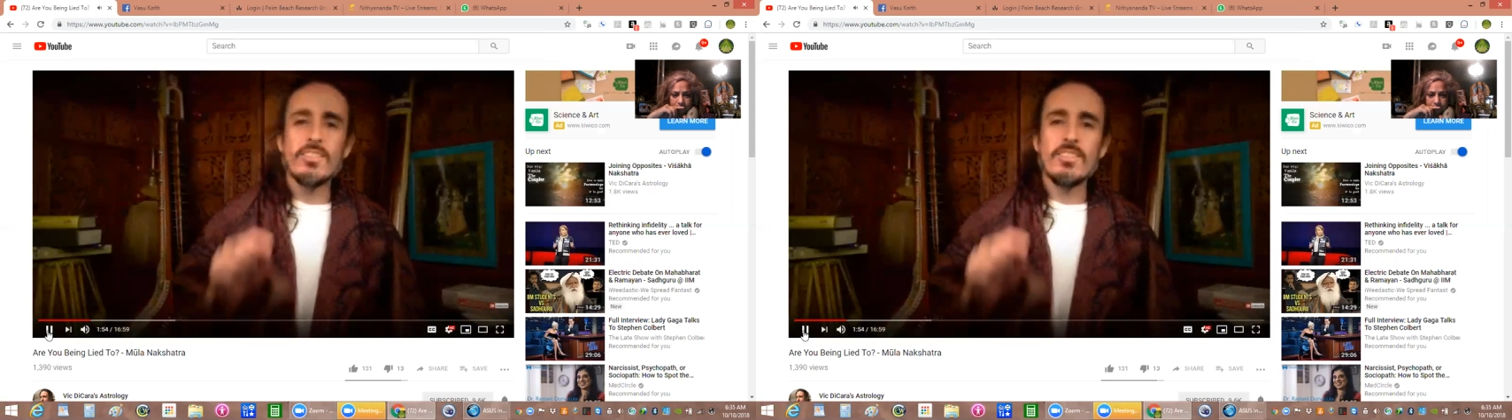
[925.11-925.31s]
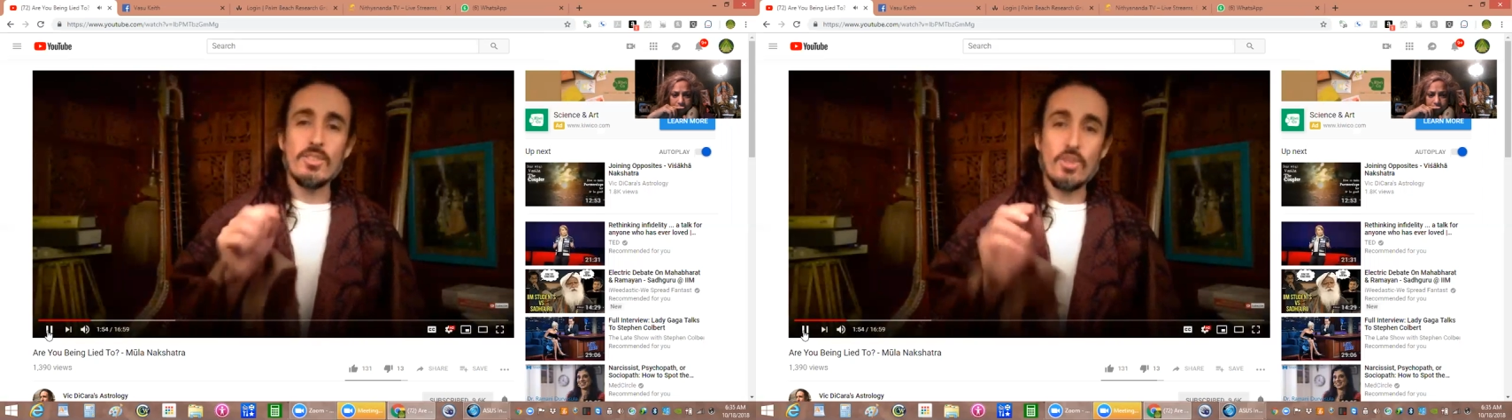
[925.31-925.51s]

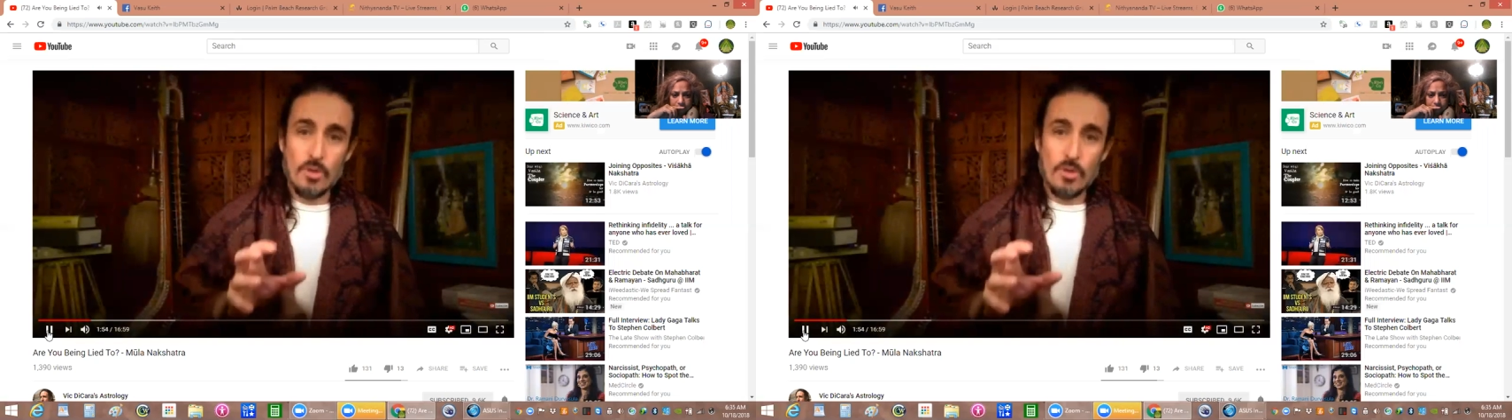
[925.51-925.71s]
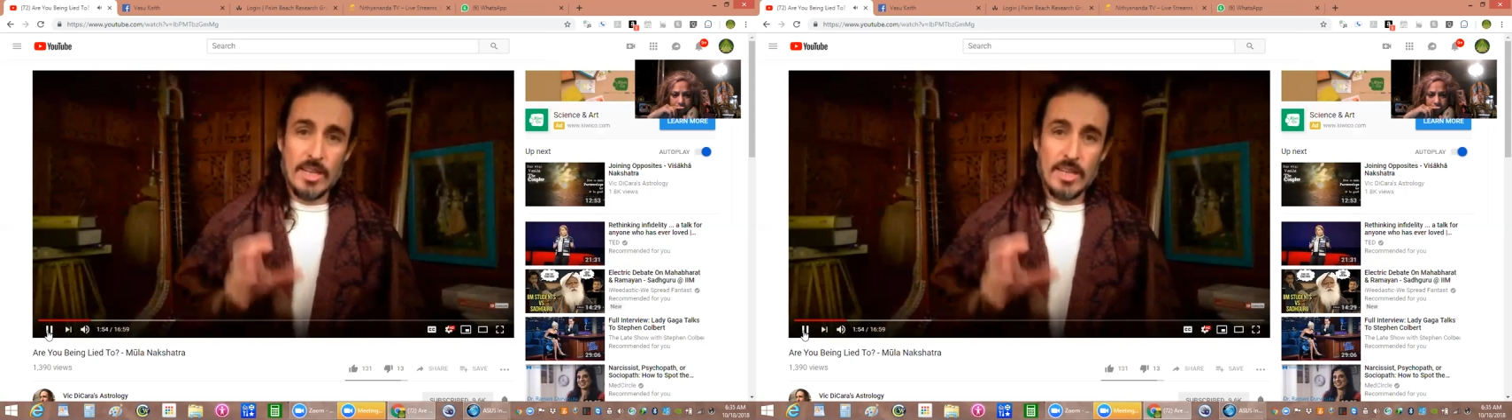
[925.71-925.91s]

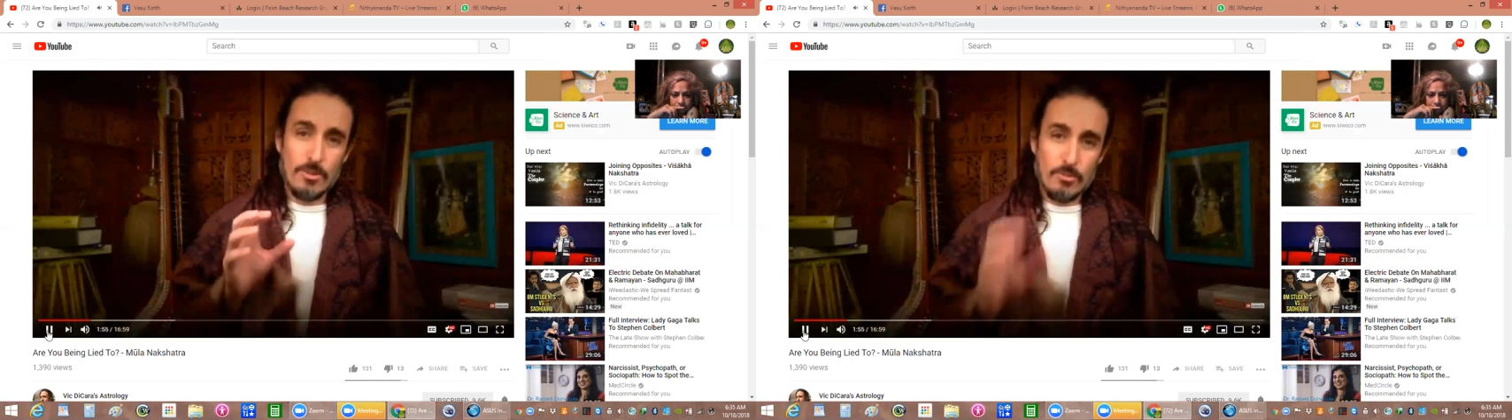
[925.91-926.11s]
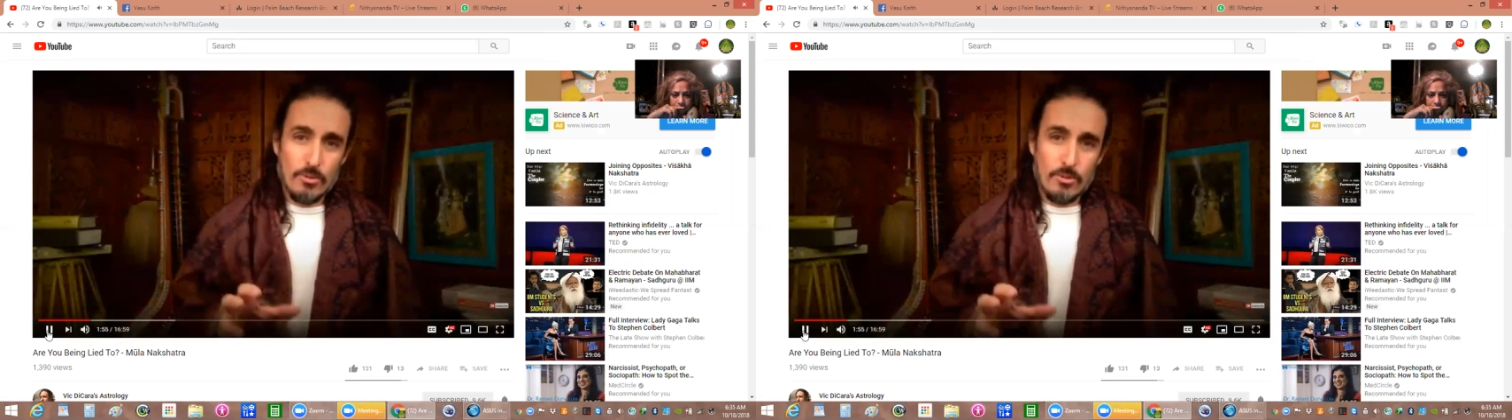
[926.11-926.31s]
Destroying the
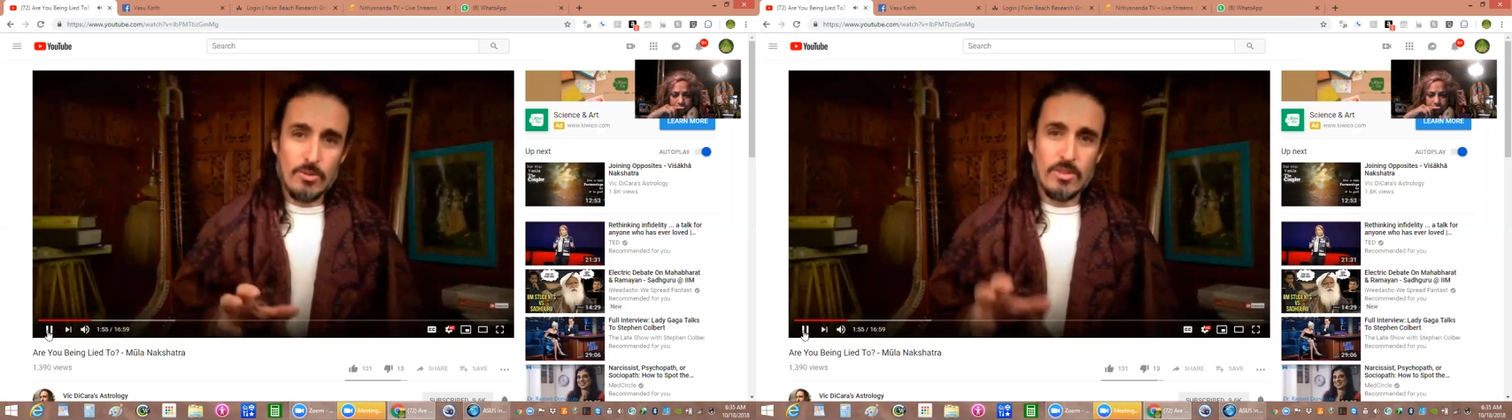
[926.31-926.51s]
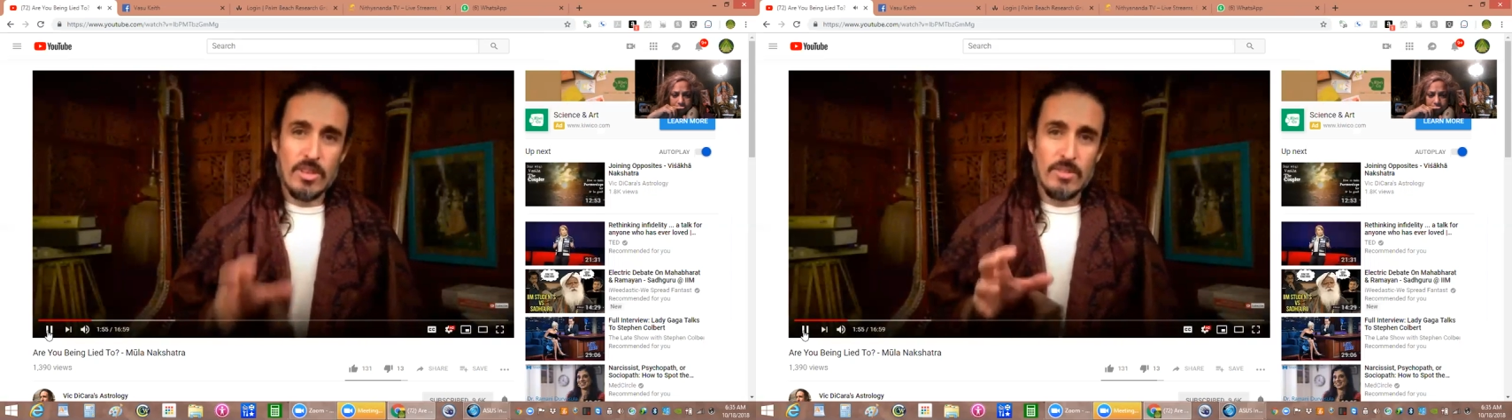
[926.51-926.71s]

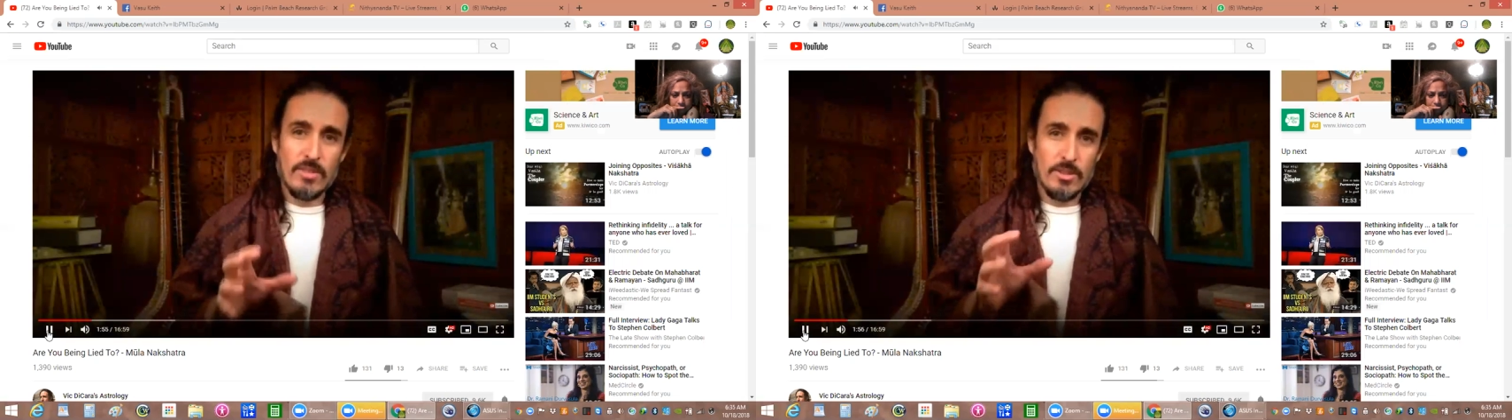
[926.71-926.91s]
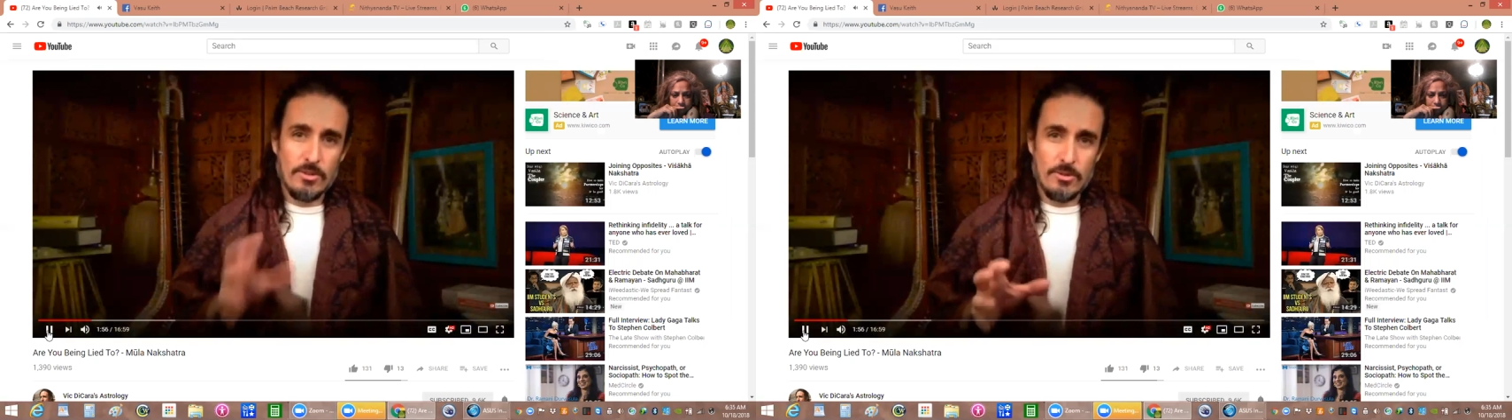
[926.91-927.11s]
roots of
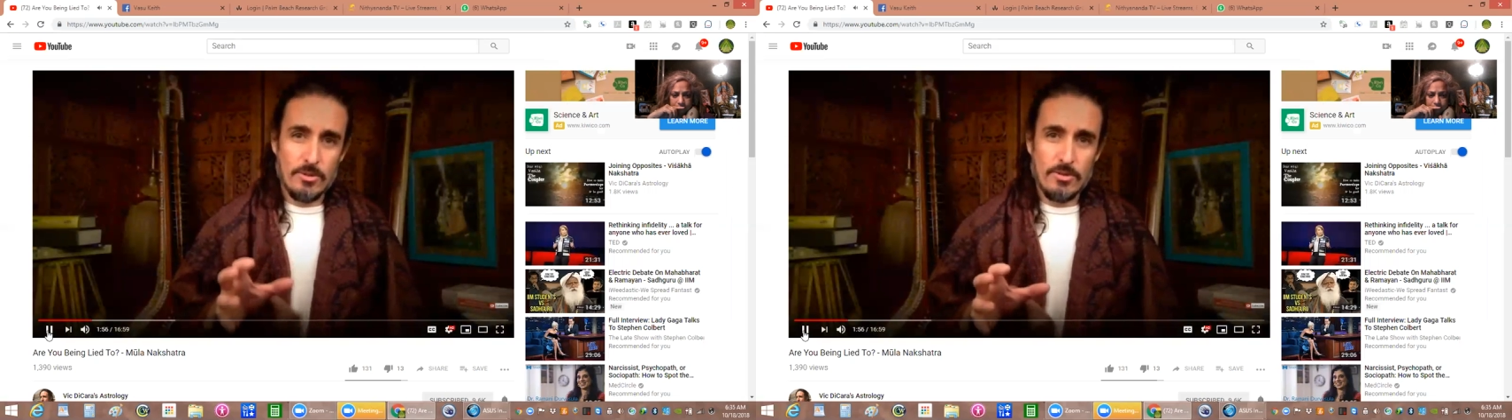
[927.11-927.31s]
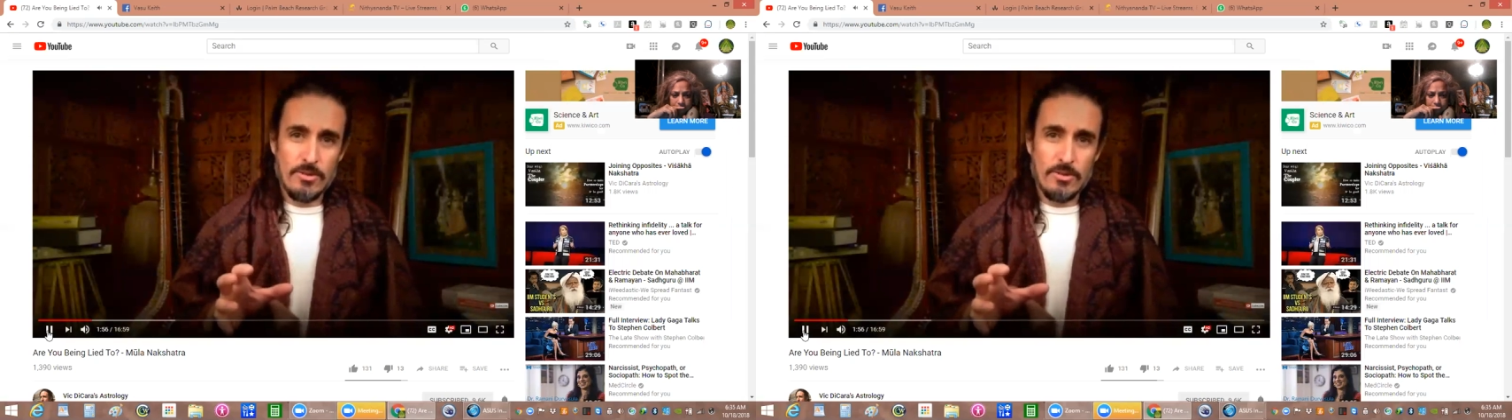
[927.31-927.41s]
untruth